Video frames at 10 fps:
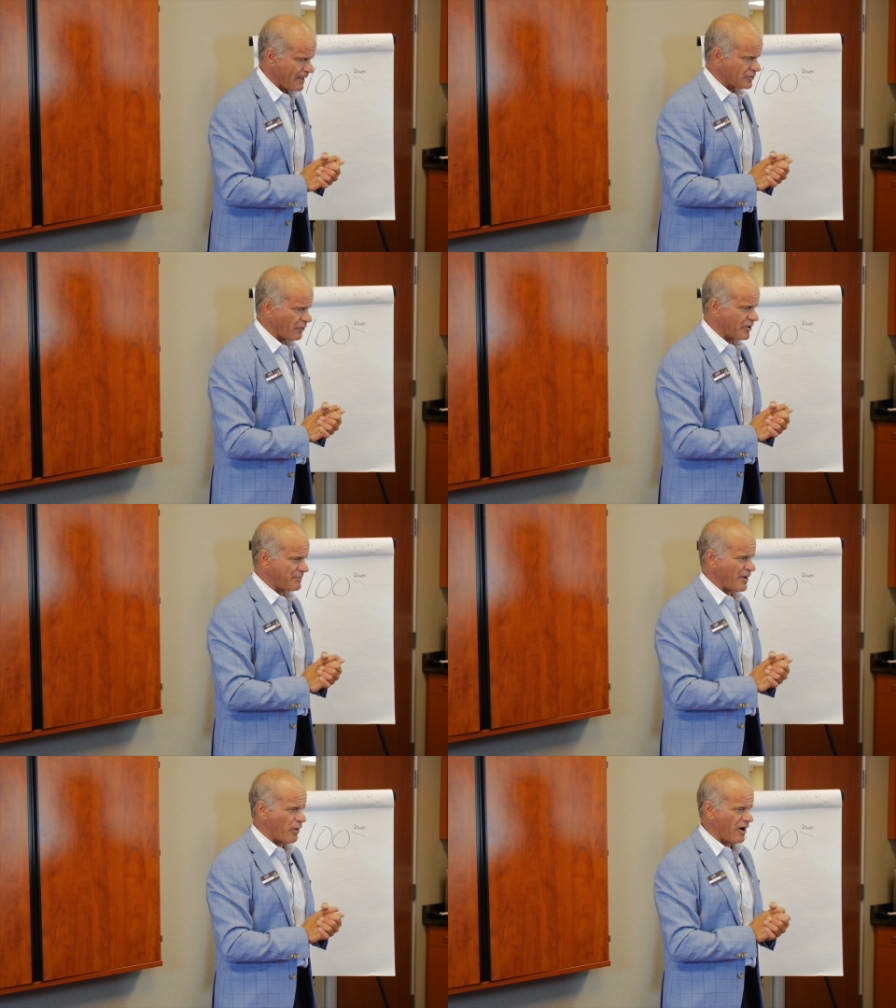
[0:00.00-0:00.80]
So I want you to
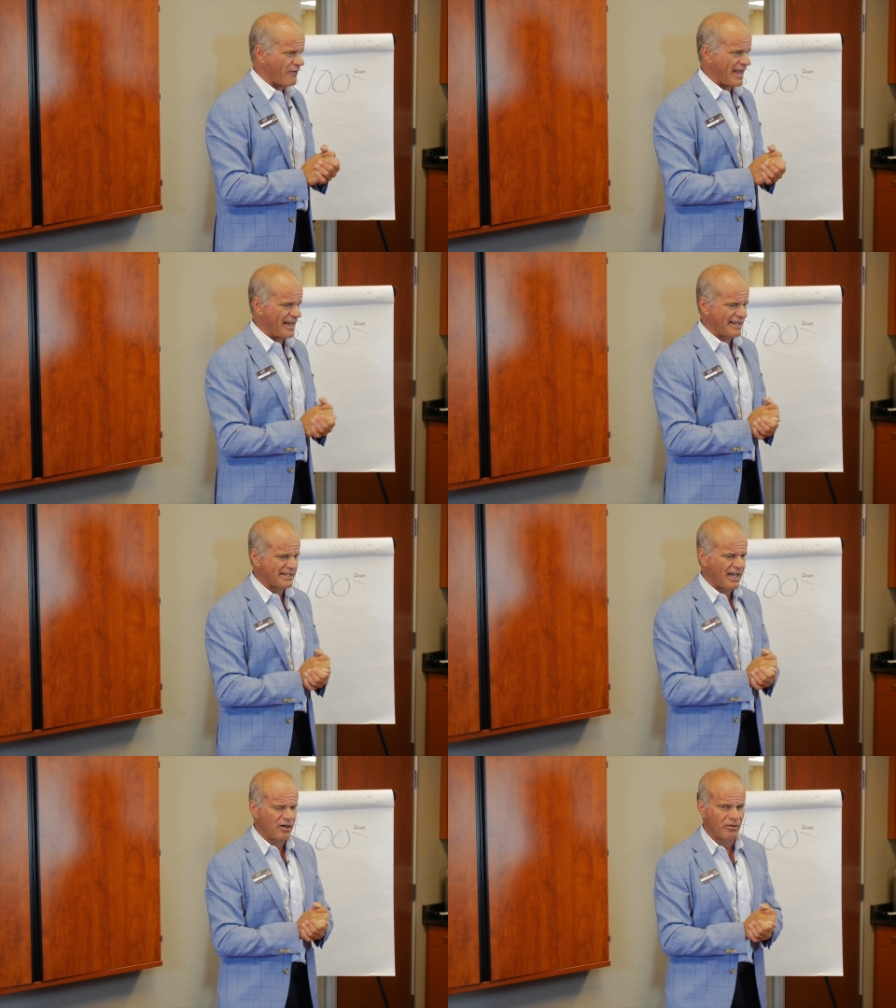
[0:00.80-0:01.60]
be aware of that. And at
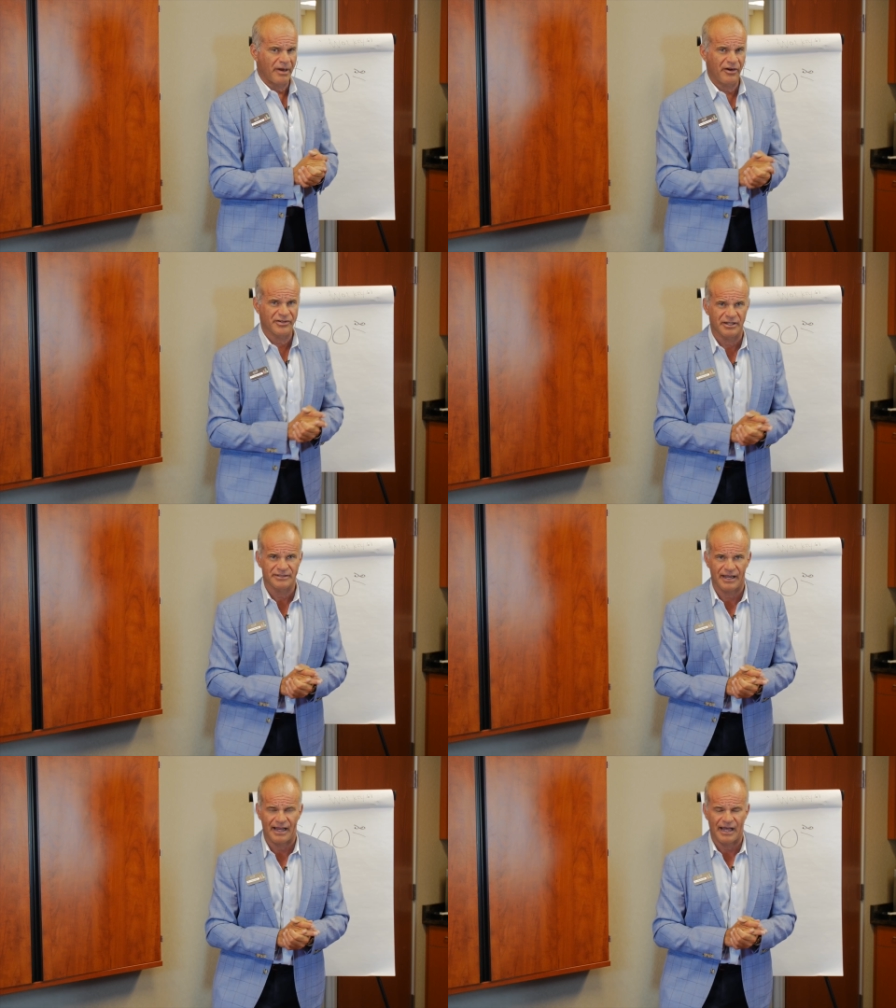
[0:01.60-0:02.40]
the huddle, Mary's going to
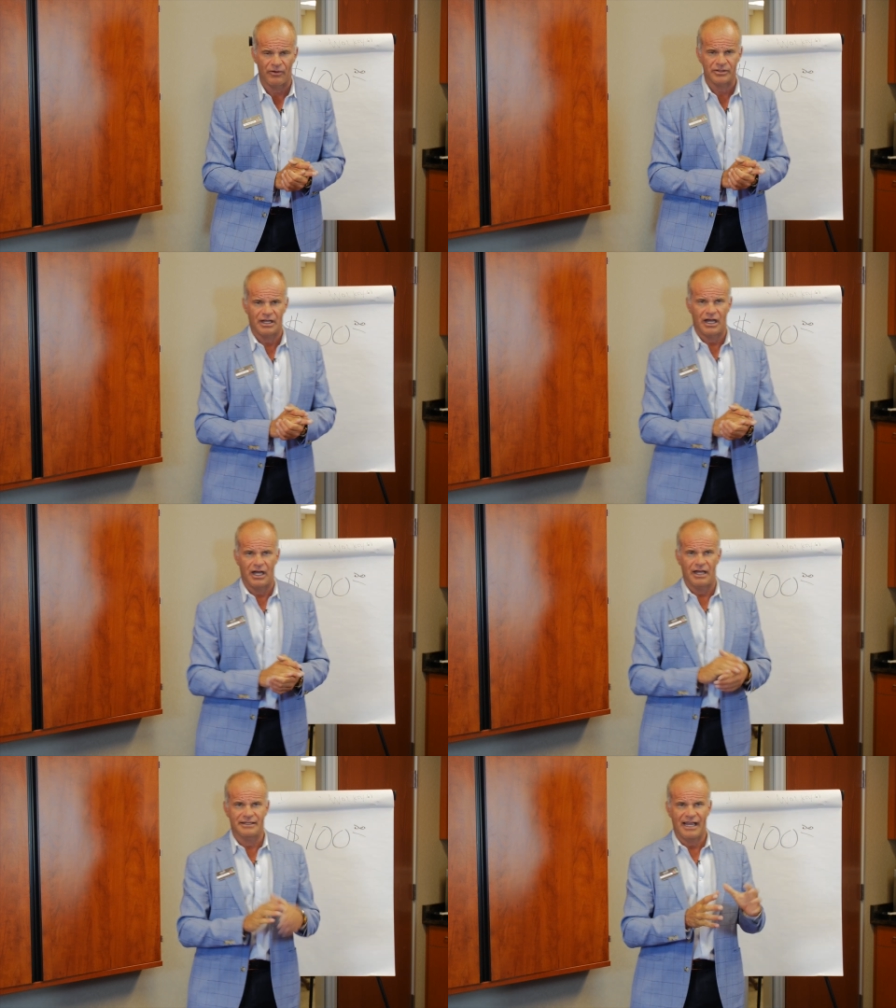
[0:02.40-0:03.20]
send out
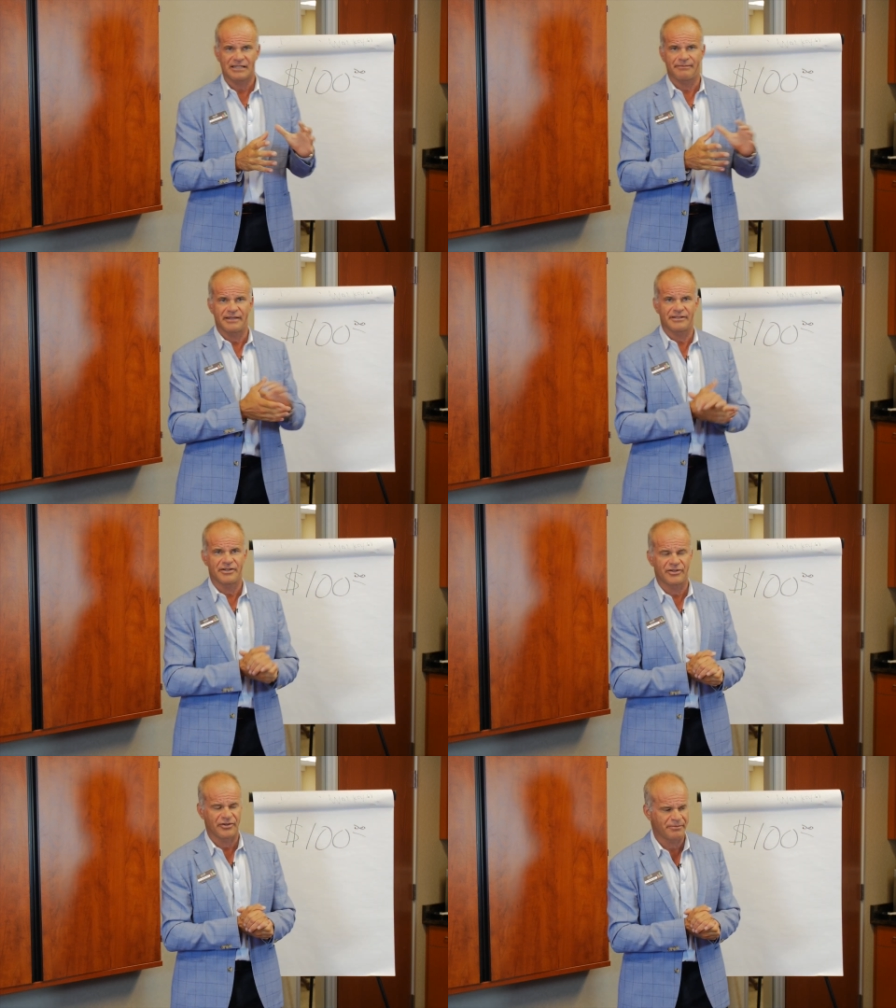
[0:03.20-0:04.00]
uh, a text
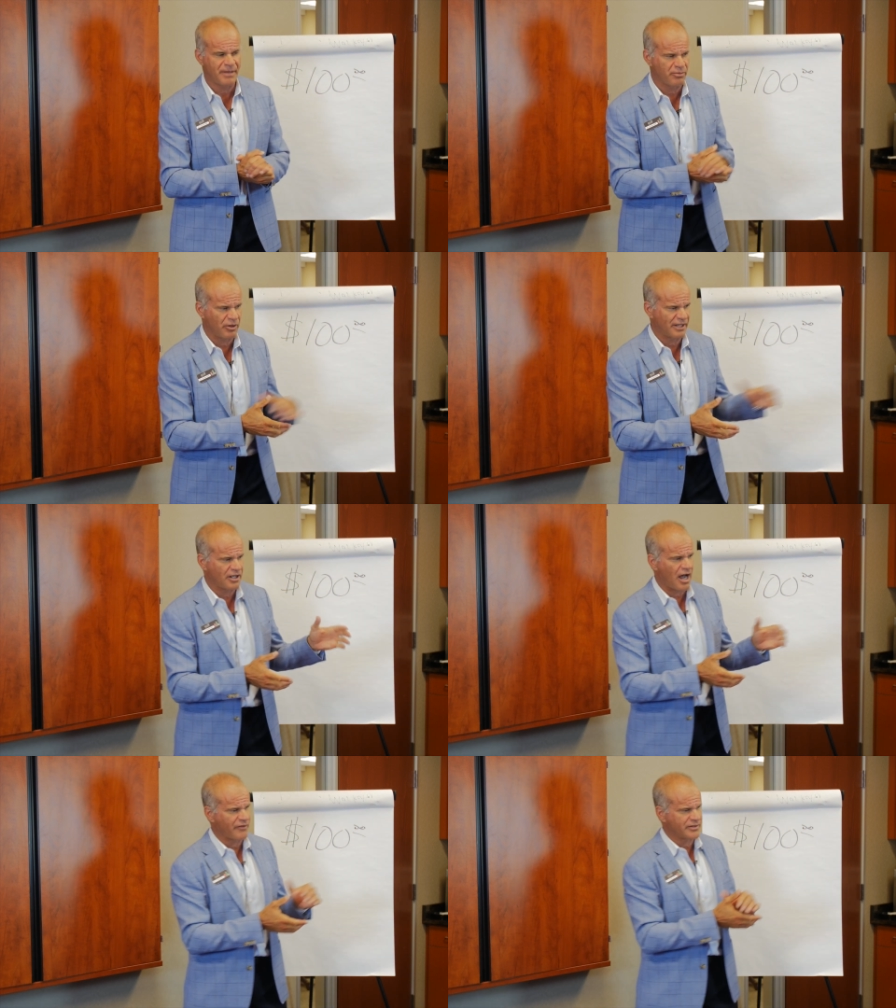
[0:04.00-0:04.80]
message to people at
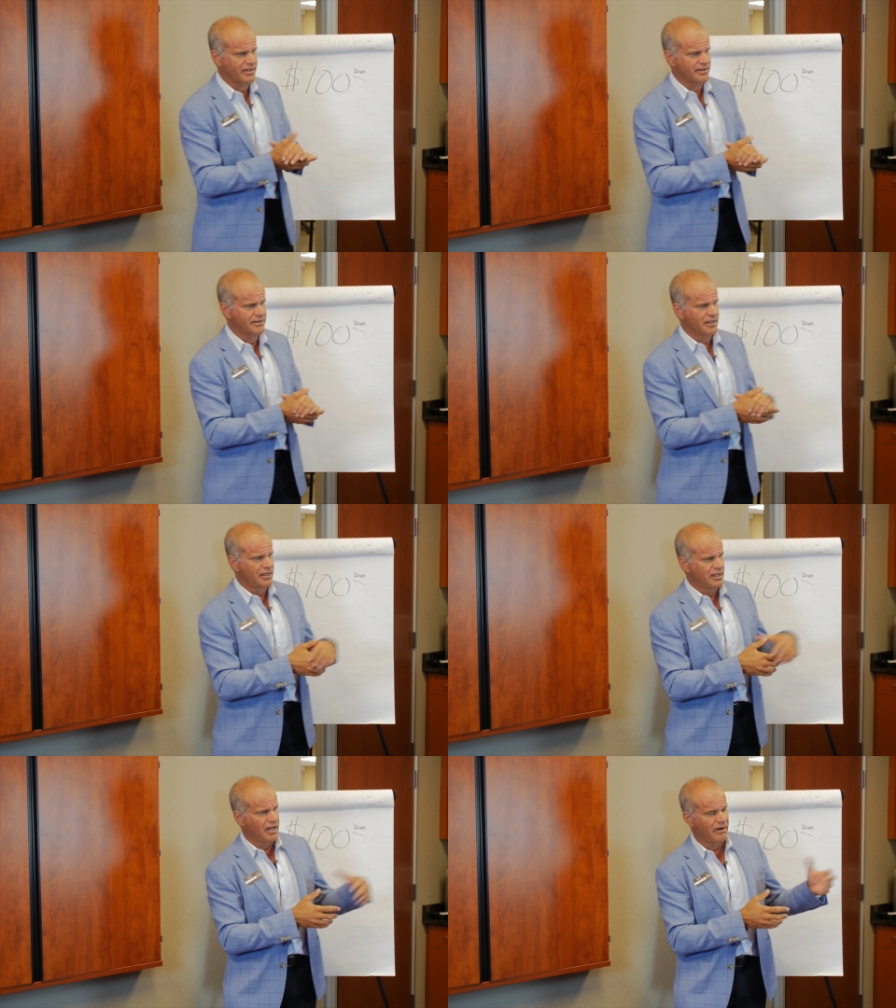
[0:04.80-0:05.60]
the offices
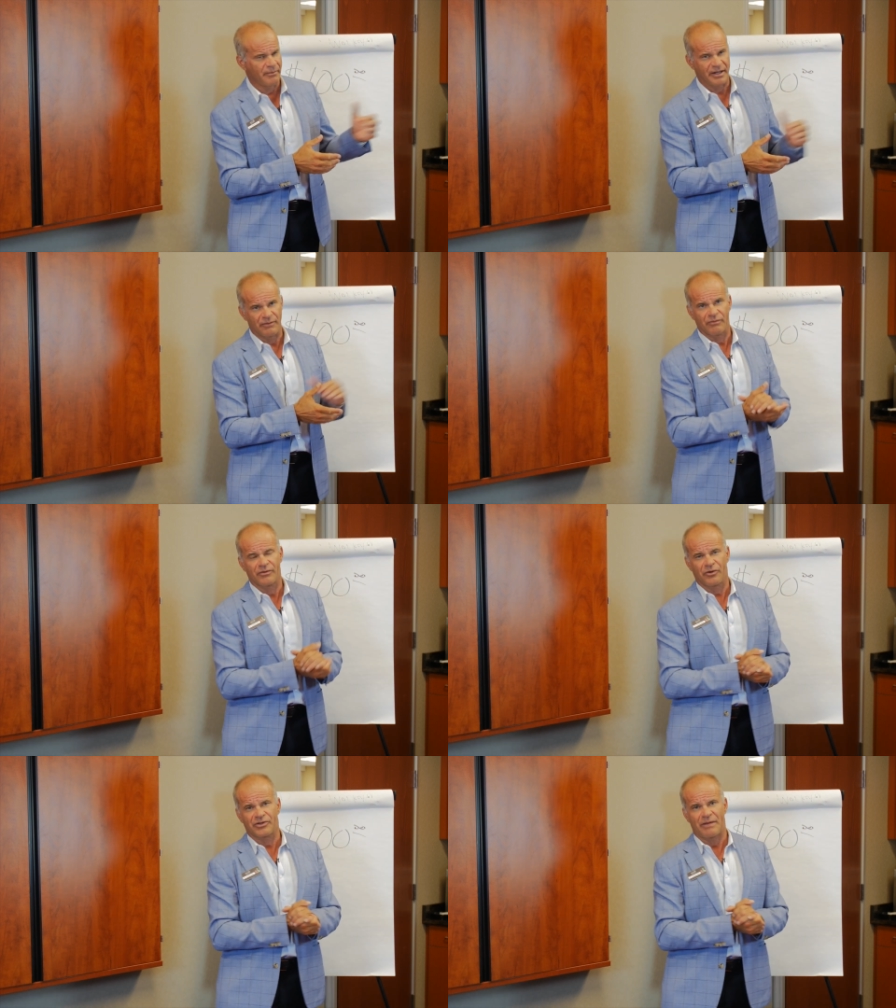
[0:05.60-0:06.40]
uh, how many
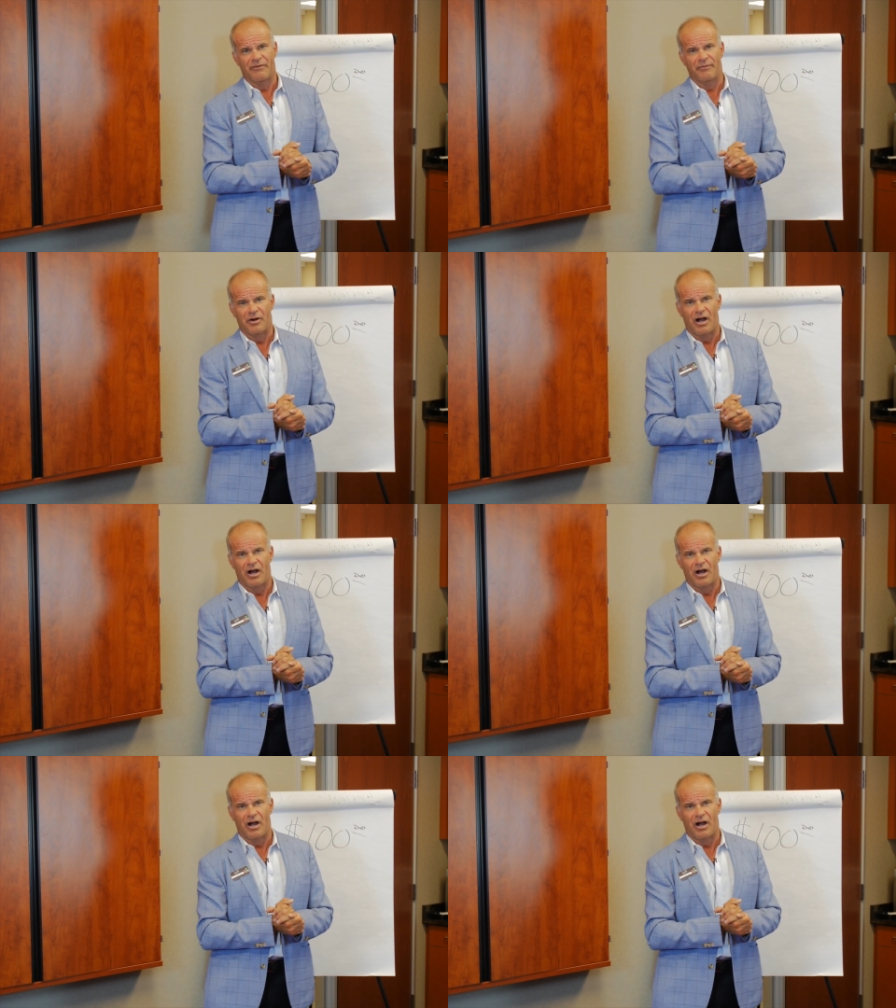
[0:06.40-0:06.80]
referrals came in from your